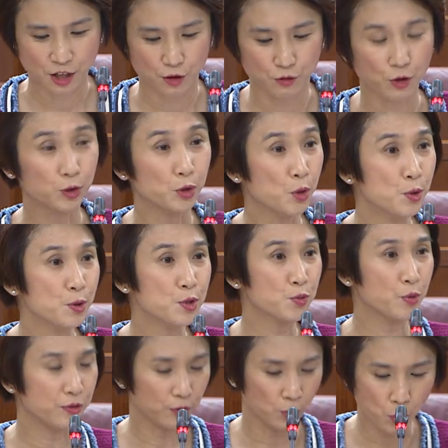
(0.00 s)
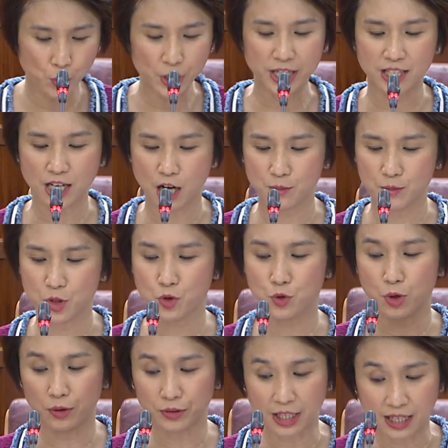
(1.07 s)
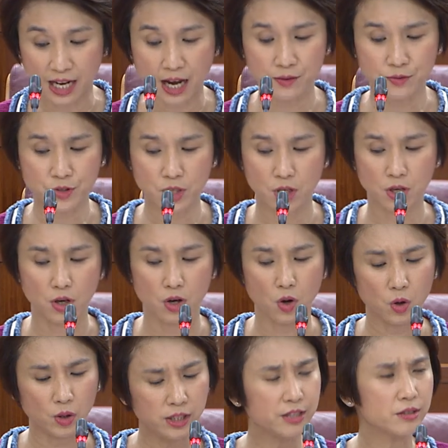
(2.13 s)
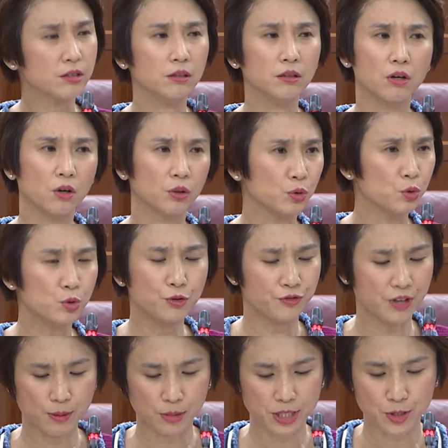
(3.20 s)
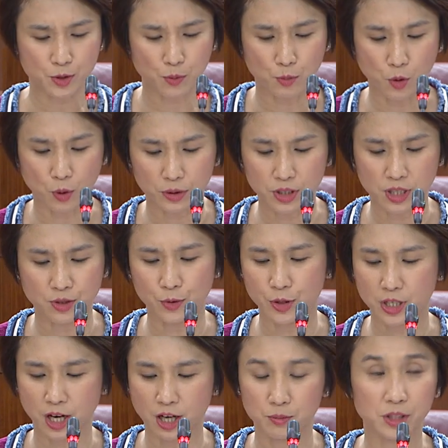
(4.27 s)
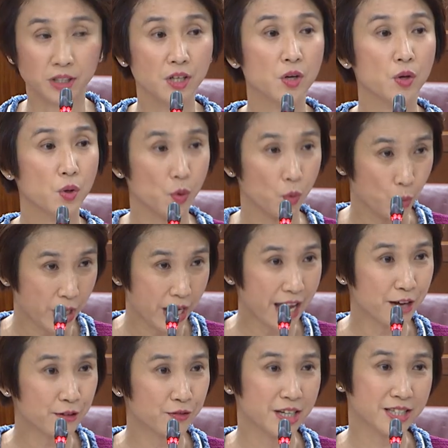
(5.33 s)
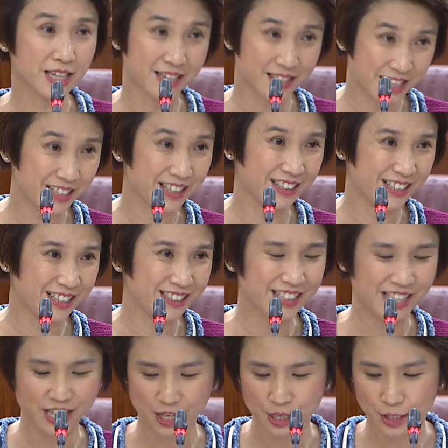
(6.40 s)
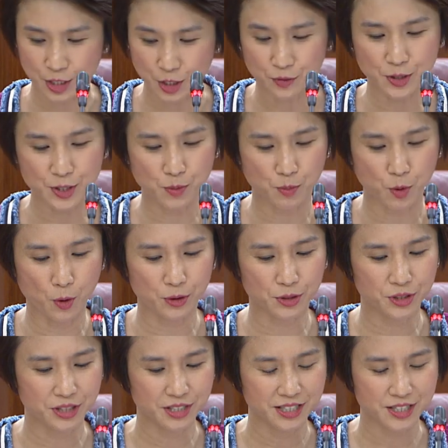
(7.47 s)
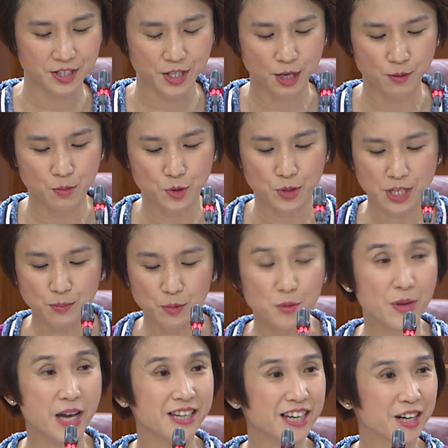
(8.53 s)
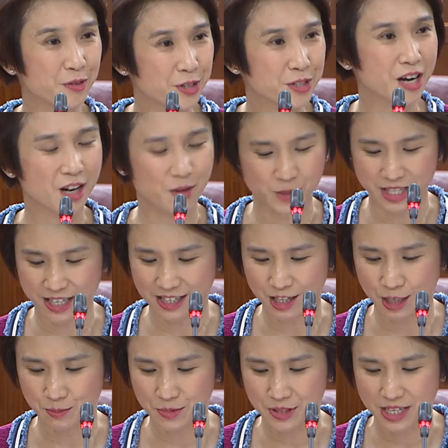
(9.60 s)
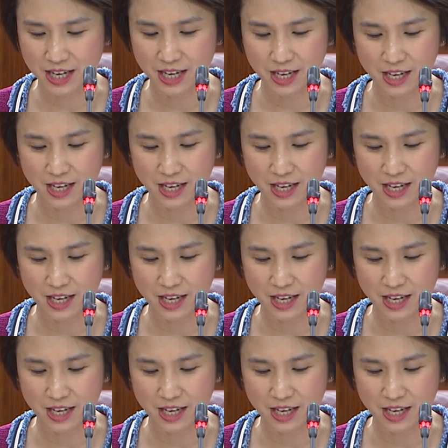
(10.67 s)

For those with low incomes throughout their lives or little or no family support in retirement, we have, as I said earlier, Silver Support Scheme to supplement their retirement incomes.